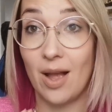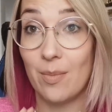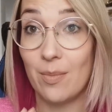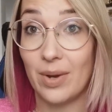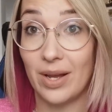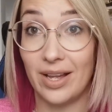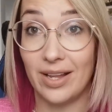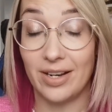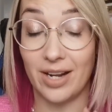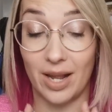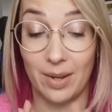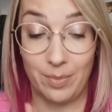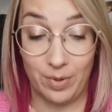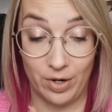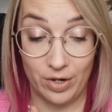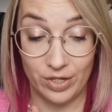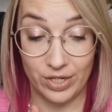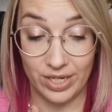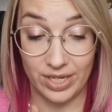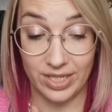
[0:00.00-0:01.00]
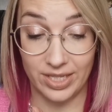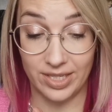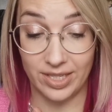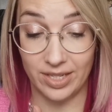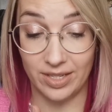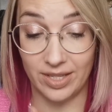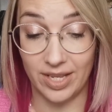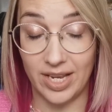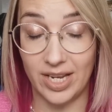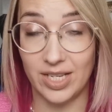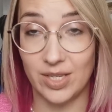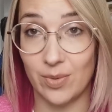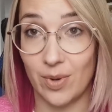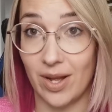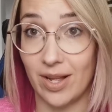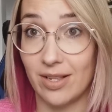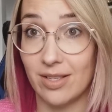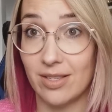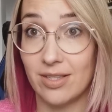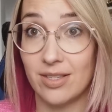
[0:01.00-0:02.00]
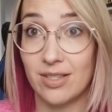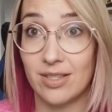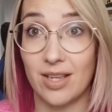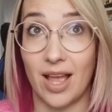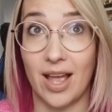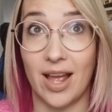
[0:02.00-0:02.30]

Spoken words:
but I purchased these ones